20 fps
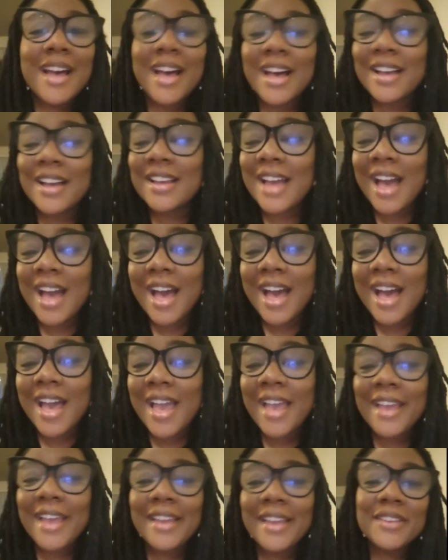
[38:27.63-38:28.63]
A
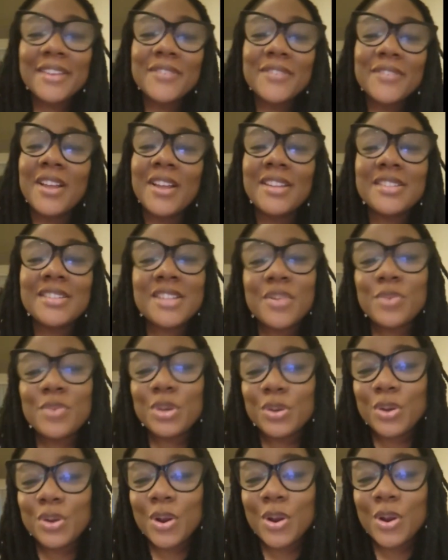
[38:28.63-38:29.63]
guy falls in love with
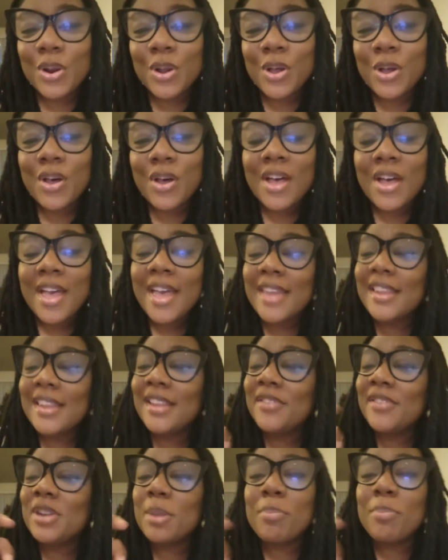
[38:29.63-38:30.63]
a girl and they
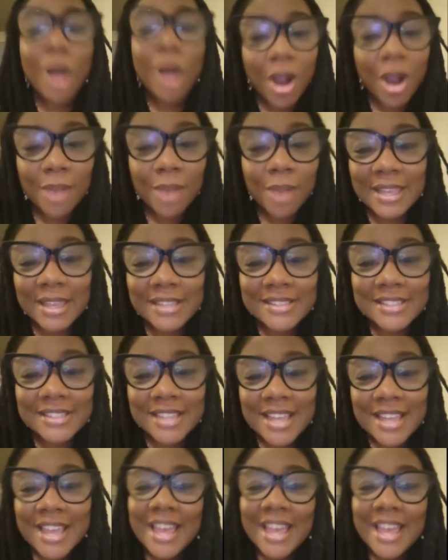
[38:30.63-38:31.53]
live in an apartment